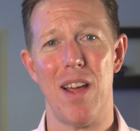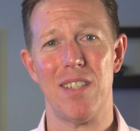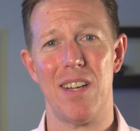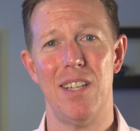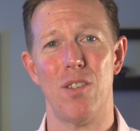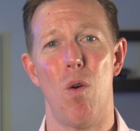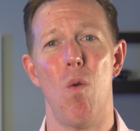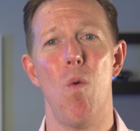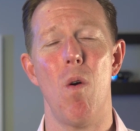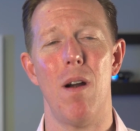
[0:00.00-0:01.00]
residence
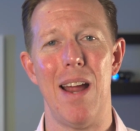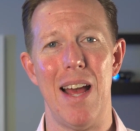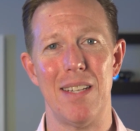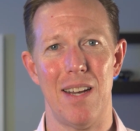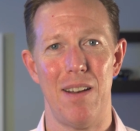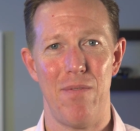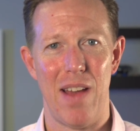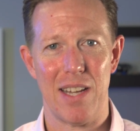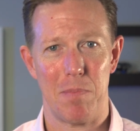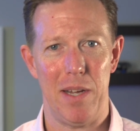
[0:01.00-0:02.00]
or as an
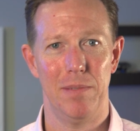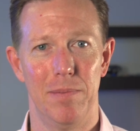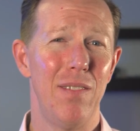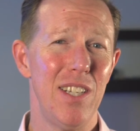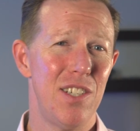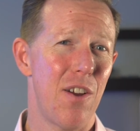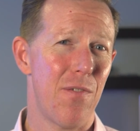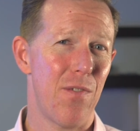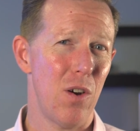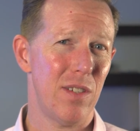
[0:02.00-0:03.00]
investment. If this is
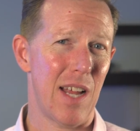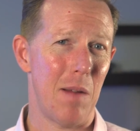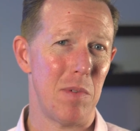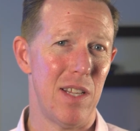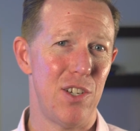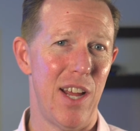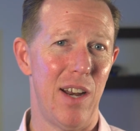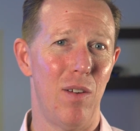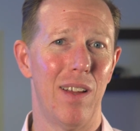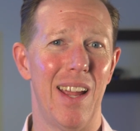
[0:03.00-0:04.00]
your first time to the
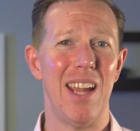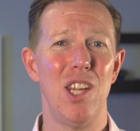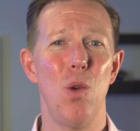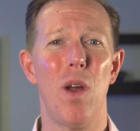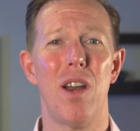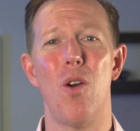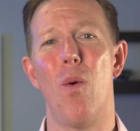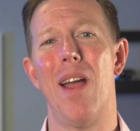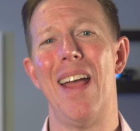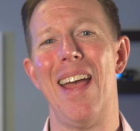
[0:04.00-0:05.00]
channel and you want to
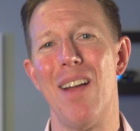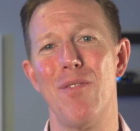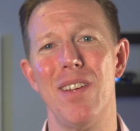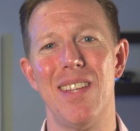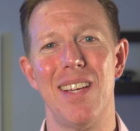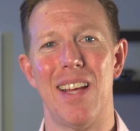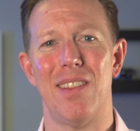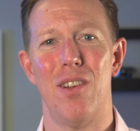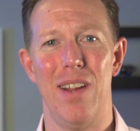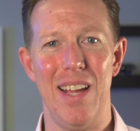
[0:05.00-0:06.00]
know everything
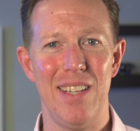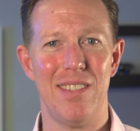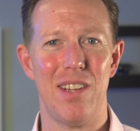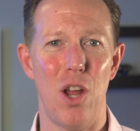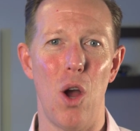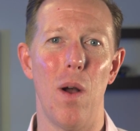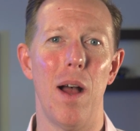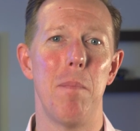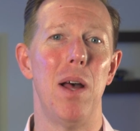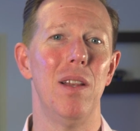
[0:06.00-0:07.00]
that there is to know
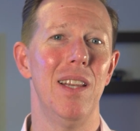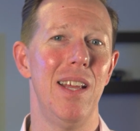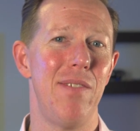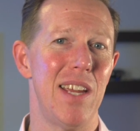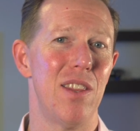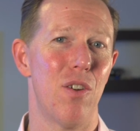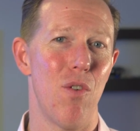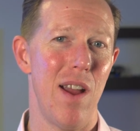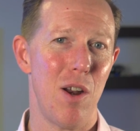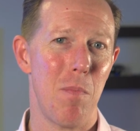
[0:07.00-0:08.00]
about living in the
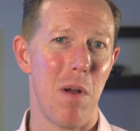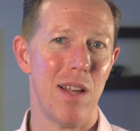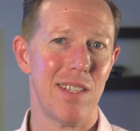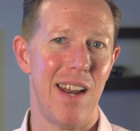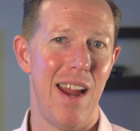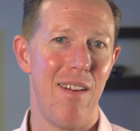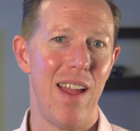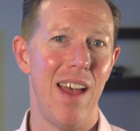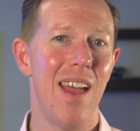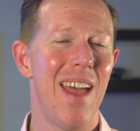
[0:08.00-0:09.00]
Greater Boston
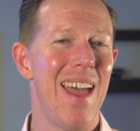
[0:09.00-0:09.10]
area